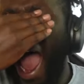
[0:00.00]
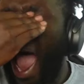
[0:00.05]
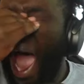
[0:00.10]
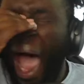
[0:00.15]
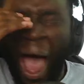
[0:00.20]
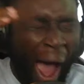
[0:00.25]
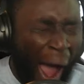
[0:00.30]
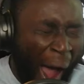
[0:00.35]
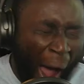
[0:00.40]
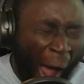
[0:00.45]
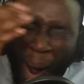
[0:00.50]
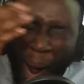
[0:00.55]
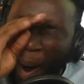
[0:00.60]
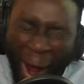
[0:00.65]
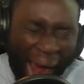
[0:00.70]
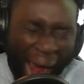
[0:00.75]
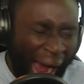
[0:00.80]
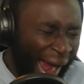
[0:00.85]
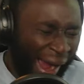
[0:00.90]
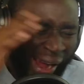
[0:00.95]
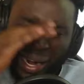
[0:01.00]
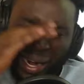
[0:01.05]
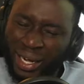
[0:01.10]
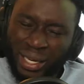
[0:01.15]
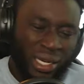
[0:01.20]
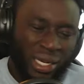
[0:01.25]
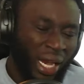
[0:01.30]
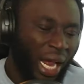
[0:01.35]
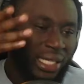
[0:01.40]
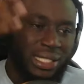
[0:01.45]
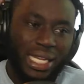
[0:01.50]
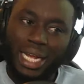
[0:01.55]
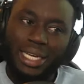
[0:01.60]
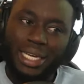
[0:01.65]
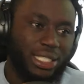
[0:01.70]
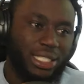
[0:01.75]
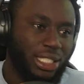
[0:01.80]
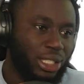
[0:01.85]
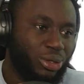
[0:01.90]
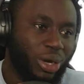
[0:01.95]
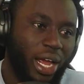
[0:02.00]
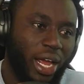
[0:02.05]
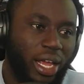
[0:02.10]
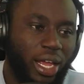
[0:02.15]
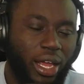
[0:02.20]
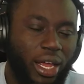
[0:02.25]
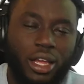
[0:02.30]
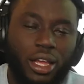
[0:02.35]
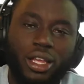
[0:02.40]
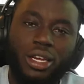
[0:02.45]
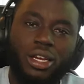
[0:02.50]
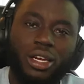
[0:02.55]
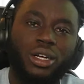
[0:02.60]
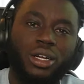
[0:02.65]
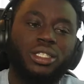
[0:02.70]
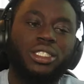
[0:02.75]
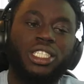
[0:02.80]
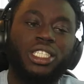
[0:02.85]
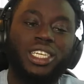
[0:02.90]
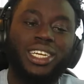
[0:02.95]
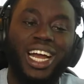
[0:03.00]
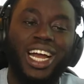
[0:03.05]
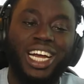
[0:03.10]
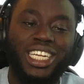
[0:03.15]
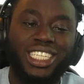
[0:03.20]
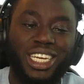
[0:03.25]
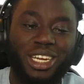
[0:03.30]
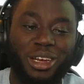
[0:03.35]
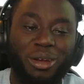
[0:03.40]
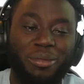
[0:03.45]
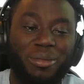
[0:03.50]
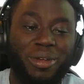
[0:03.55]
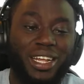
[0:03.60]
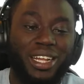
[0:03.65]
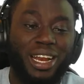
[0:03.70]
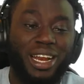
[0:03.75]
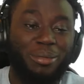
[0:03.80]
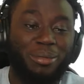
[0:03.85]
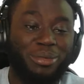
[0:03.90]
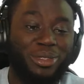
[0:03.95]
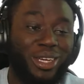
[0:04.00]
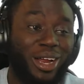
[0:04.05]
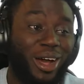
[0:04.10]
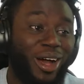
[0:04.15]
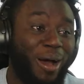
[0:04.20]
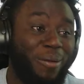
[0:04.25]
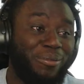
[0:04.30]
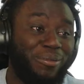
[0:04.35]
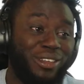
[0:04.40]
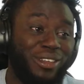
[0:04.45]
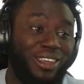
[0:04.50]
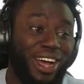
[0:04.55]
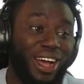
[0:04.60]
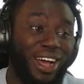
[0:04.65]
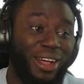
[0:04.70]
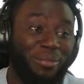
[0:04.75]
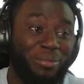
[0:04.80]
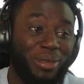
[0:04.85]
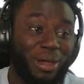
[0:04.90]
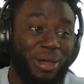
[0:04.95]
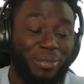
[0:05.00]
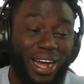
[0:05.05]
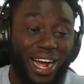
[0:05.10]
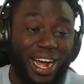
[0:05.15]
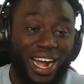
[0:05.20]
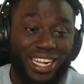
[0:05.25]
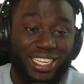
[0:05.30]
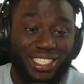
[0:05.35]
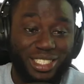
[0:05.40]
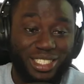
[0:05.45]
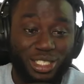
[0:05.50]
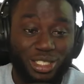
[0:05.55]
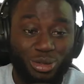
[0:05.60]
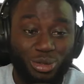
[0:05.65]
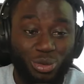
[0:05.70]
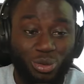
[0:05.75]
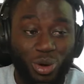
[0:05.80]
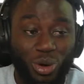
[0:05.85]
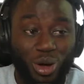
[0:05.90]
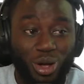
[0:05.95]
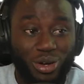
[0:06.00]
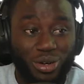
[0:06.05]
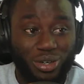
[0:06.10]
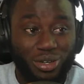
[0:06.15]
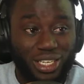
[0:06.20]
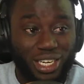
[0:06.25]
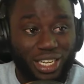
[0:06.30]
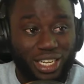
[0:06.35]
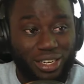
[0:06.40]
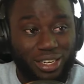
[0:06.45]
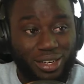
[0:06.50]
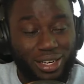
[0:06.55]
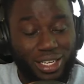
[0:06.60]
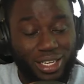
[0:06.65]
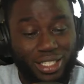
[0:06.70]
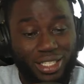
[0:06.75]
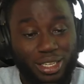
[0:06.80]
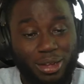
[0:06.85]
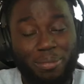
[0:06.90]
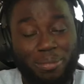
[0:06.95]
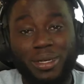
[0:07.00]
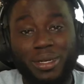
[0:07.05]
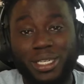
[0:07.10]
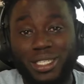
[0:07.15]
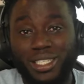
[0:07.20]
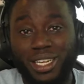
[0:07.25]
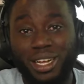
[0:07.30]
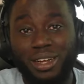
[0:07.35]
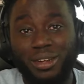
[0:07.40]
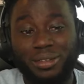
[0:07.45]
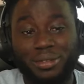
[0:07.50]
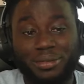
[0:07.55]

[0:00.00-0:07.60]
oh Let's end this right here. You know, see you guys later, man. I'm done. I'm done, man. My eyes is watery like crazy. Piss out.